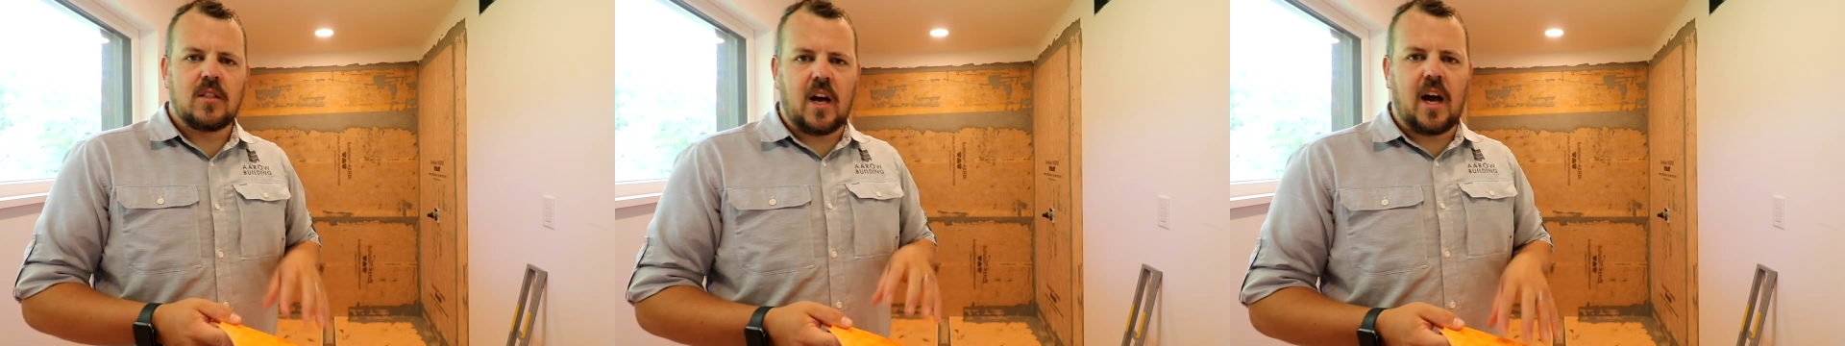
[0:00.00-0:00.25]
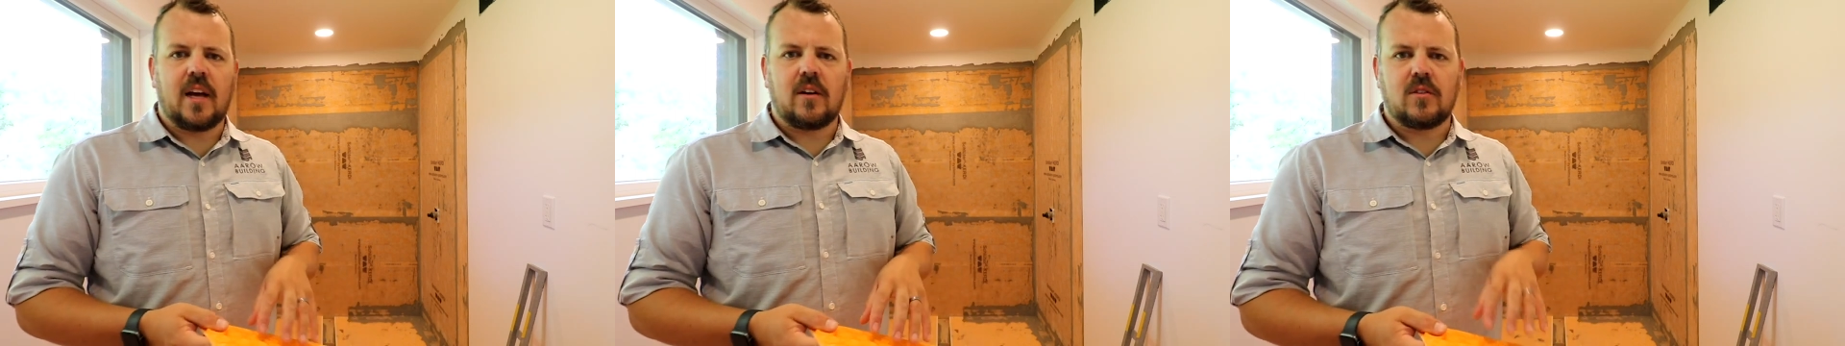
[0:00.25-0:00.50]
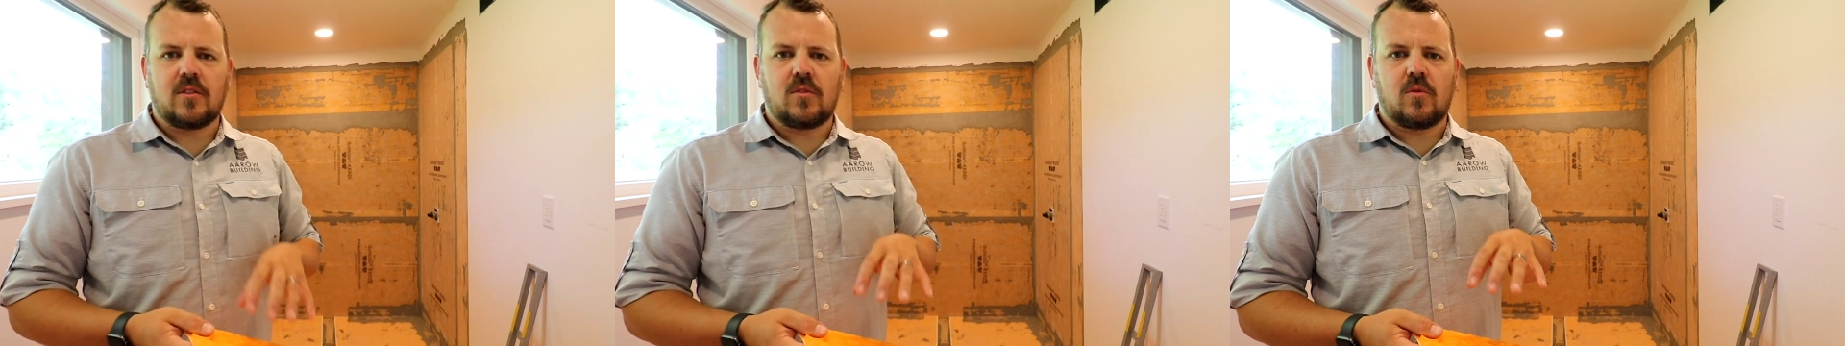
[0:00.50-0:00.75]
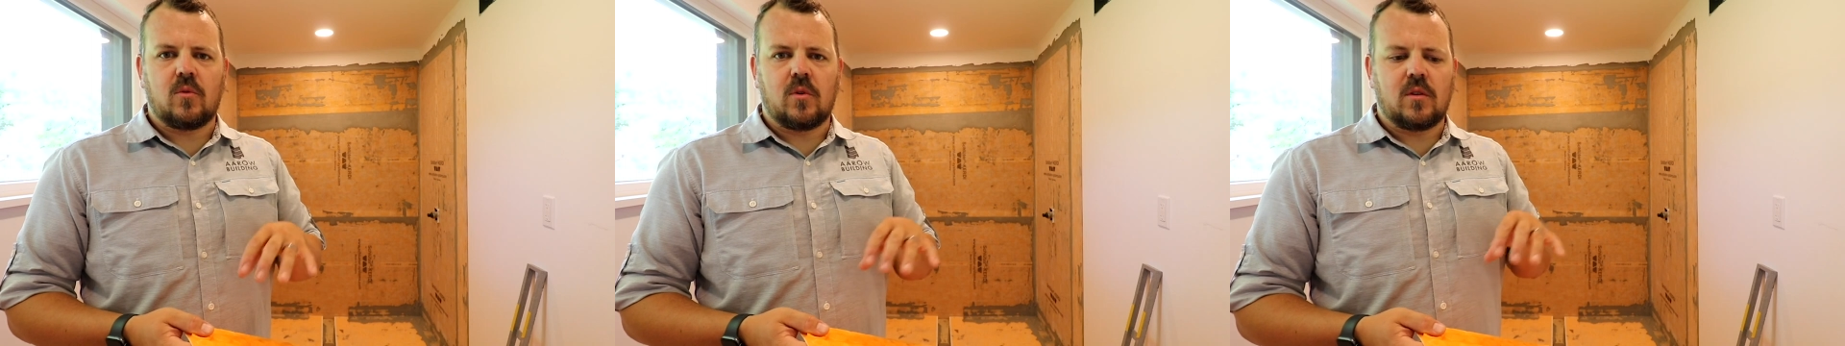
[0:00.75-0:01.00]

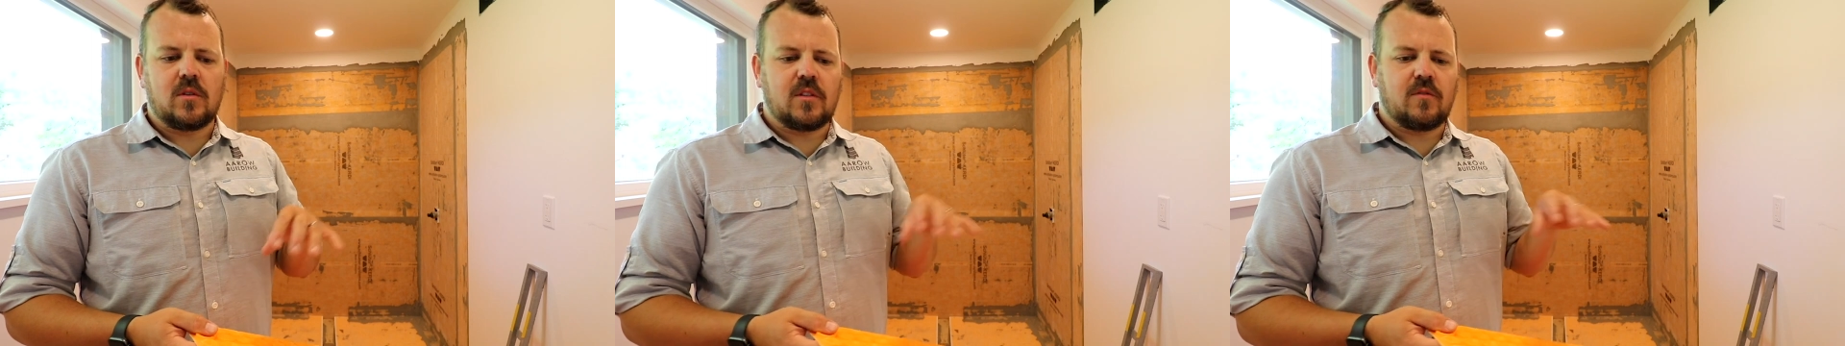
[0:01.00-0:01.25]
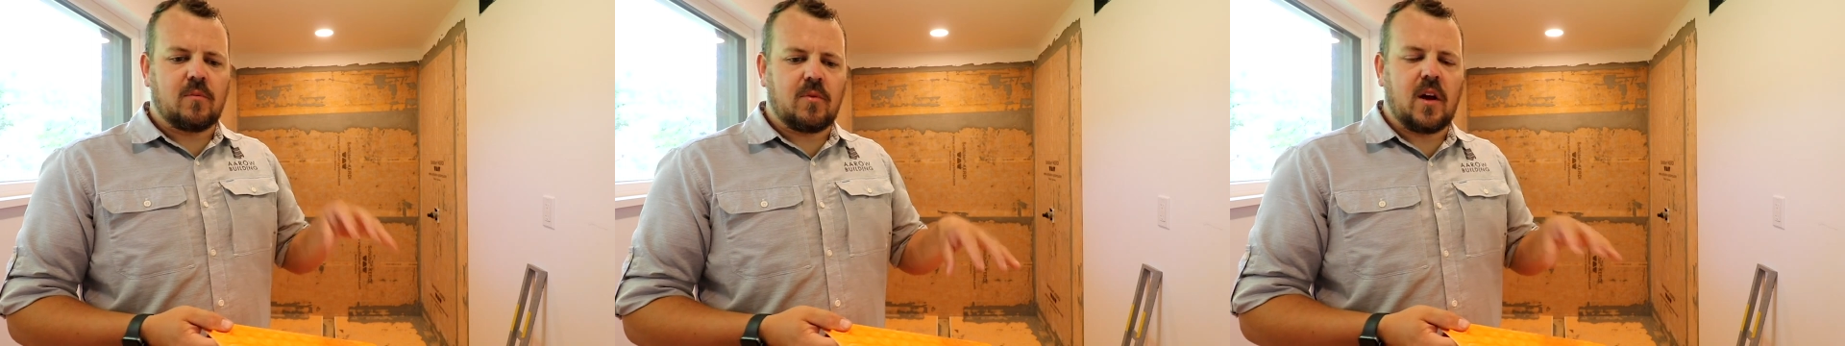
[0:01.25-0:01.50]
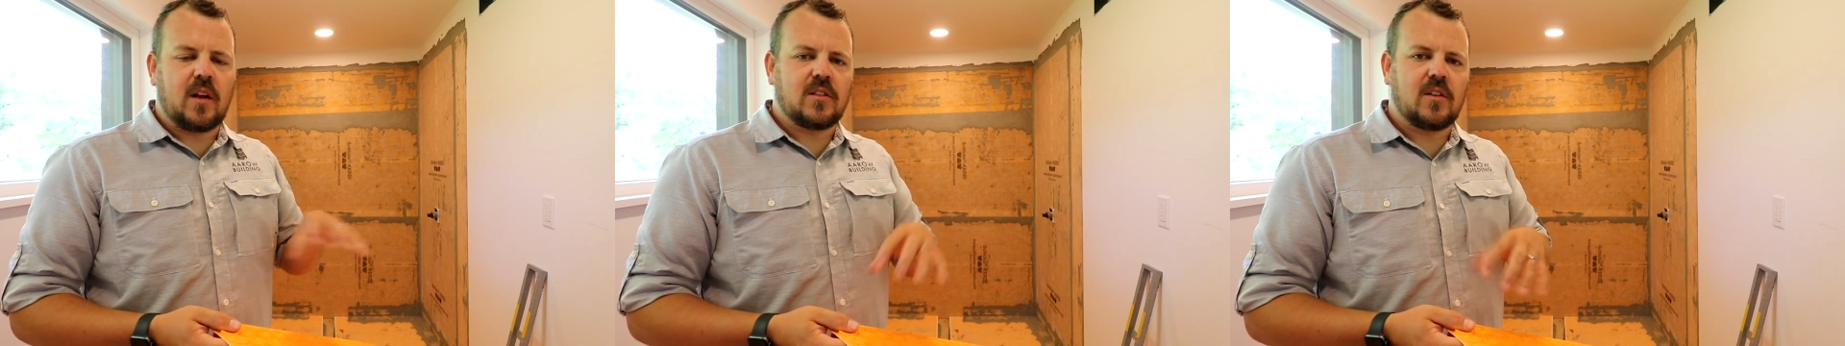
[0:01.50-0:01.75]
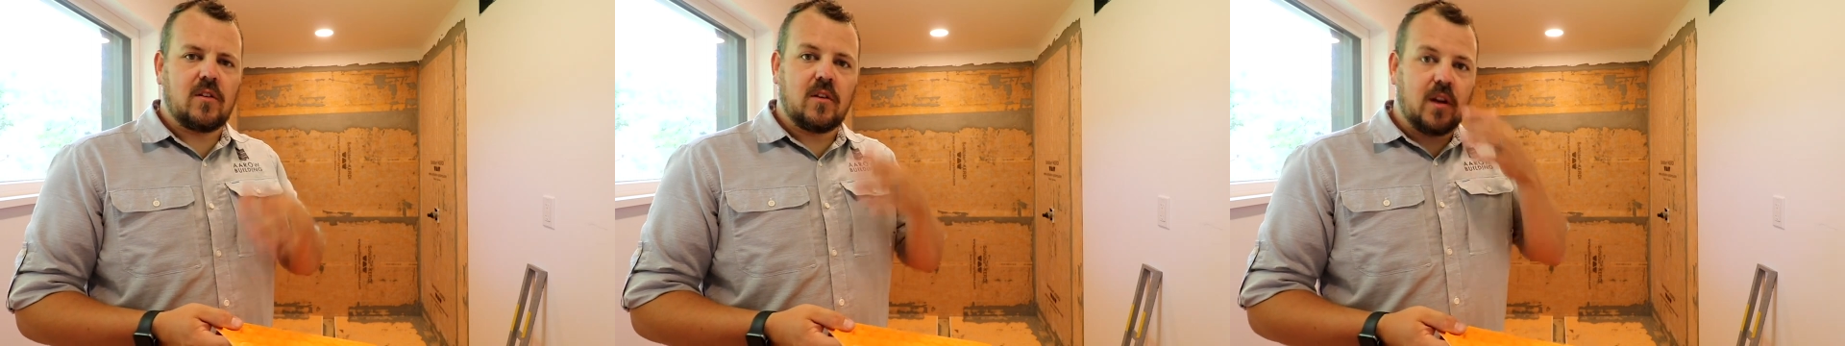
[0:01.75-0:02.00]
tiles or different
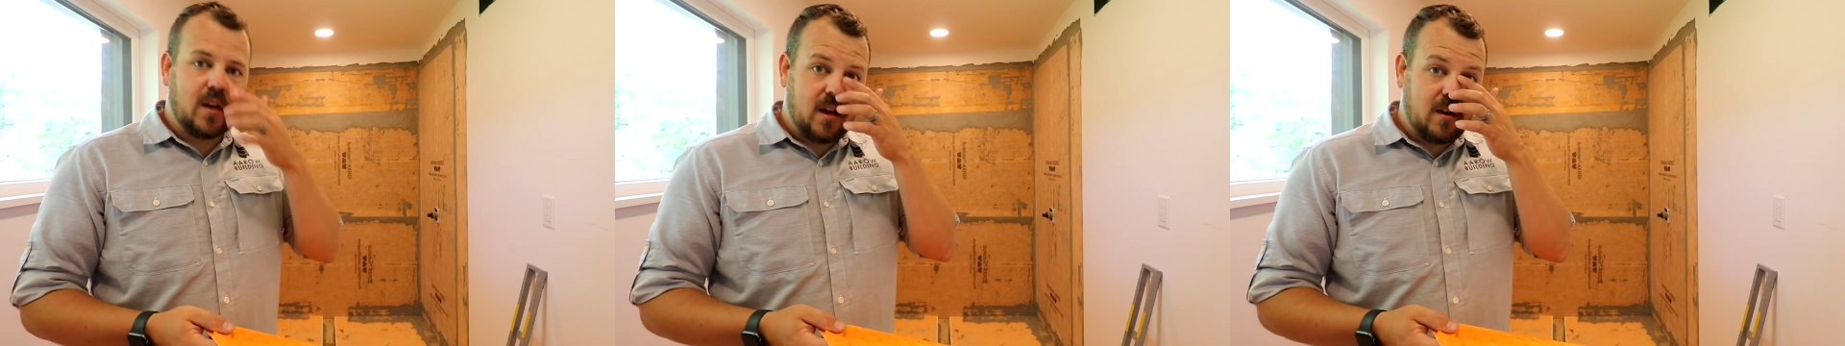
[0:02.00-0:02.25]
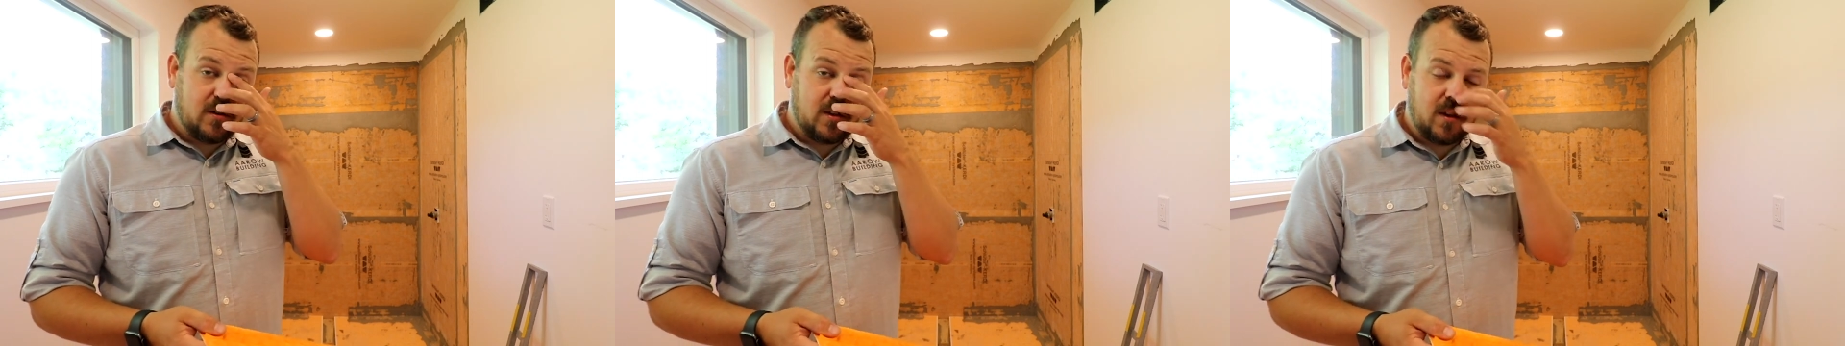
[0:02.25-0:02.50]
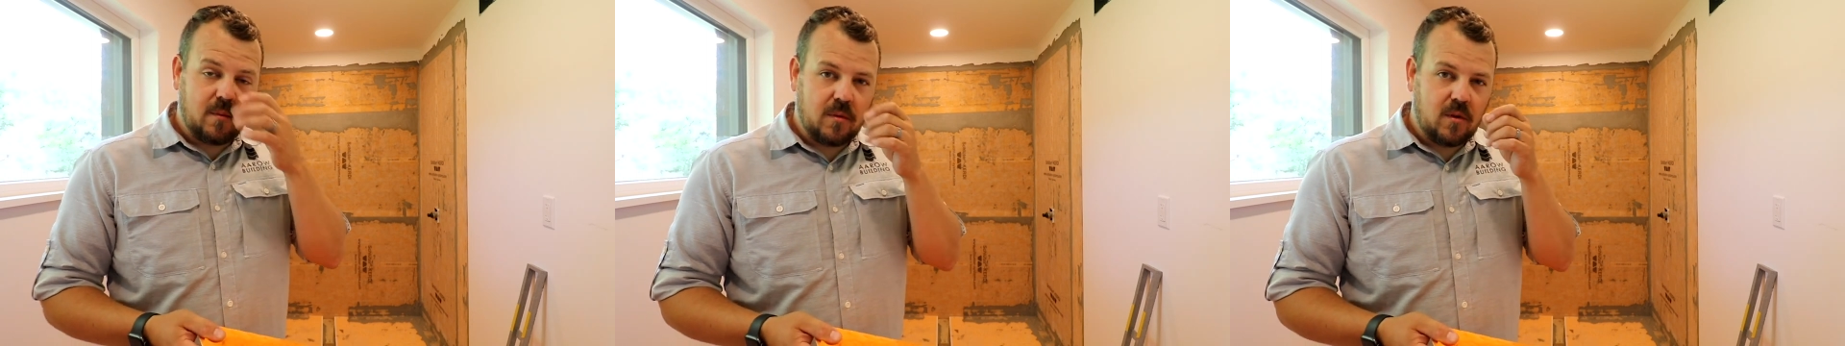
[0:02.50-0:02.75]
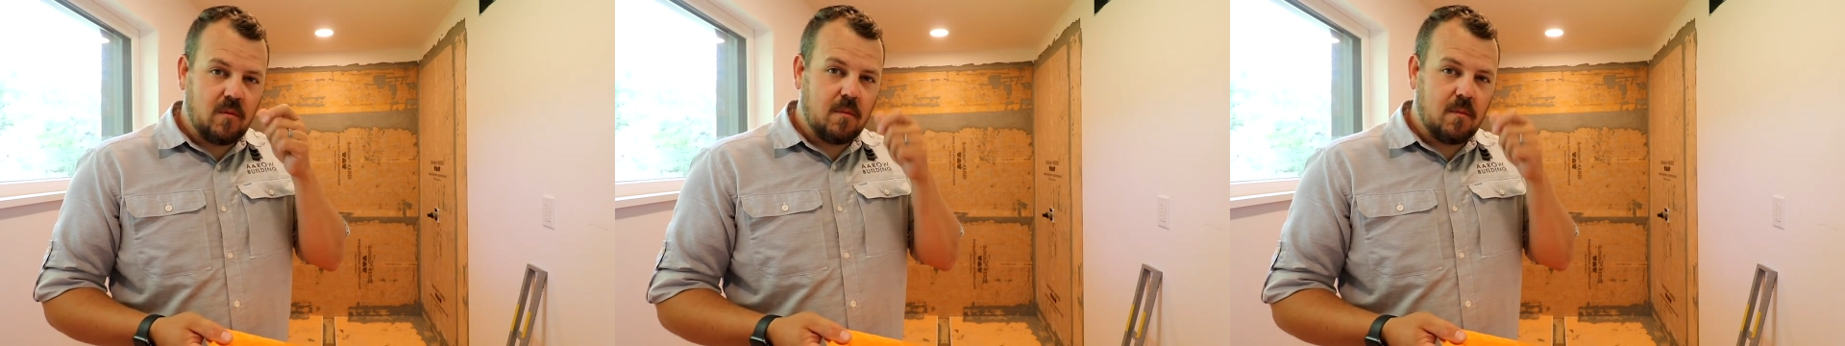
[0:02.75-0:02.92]
products that you're gonna adhere to them that